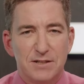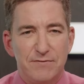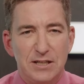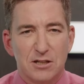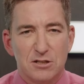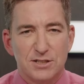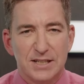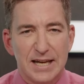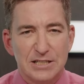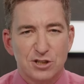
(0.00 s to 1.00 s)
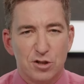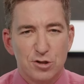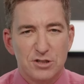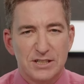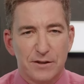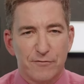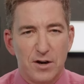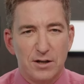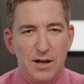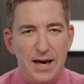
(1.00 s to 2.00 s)
of vehicles to get soldiers at the
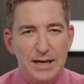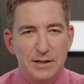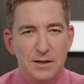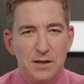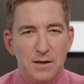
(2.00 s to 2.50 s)
front line,